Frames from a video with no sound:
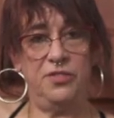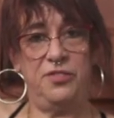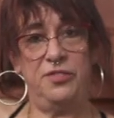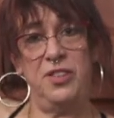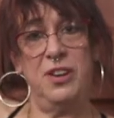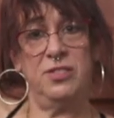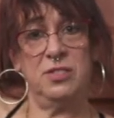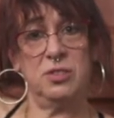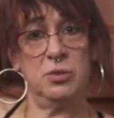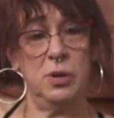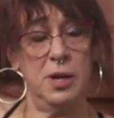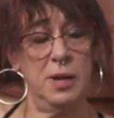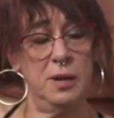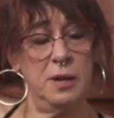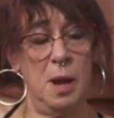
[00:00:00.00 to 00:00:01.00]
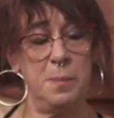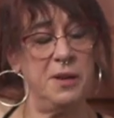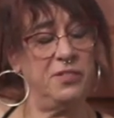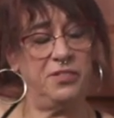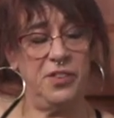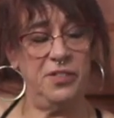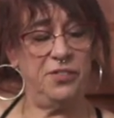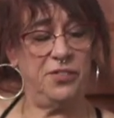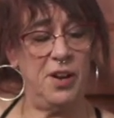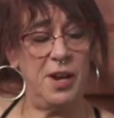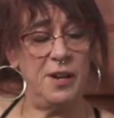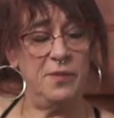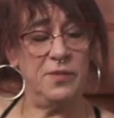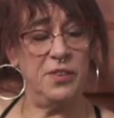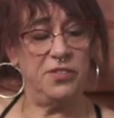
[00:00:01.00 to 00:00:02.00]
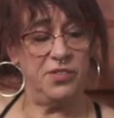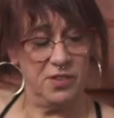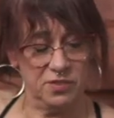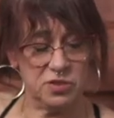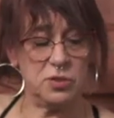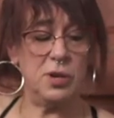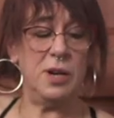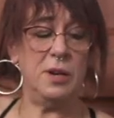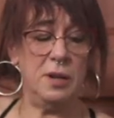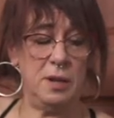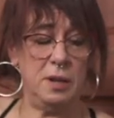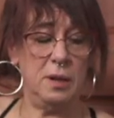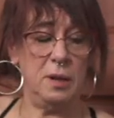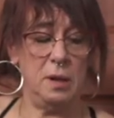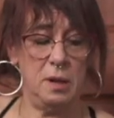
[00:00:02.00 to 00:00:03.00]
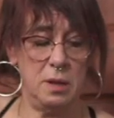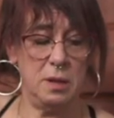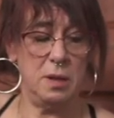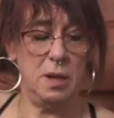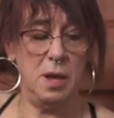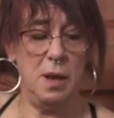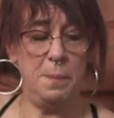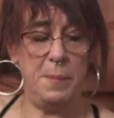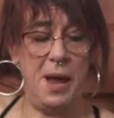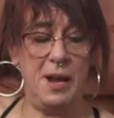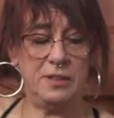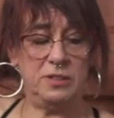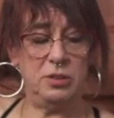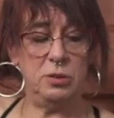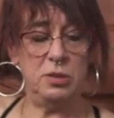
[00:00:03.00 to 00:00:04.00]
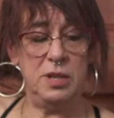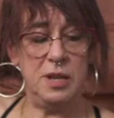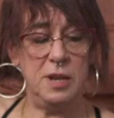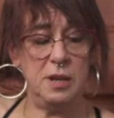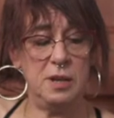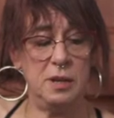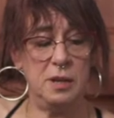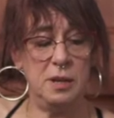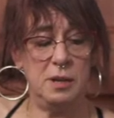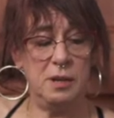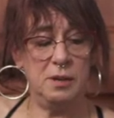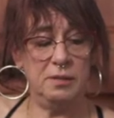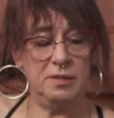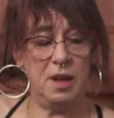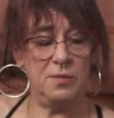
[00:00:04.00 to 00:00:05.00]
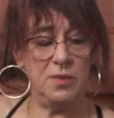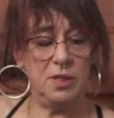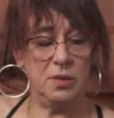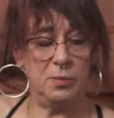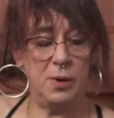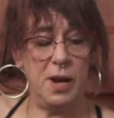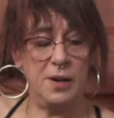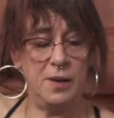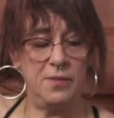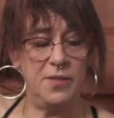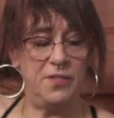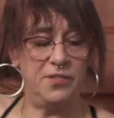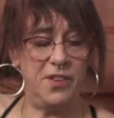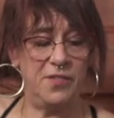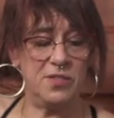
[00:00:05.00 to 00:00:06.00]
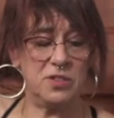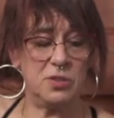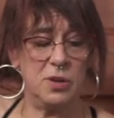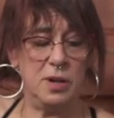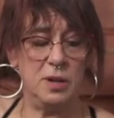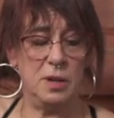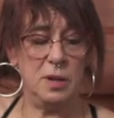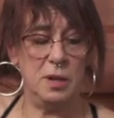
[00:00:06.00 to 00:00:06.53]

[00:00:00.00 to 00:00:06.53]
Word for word: 5th fret of the 5th string, back to the 7th fret of the 5th string.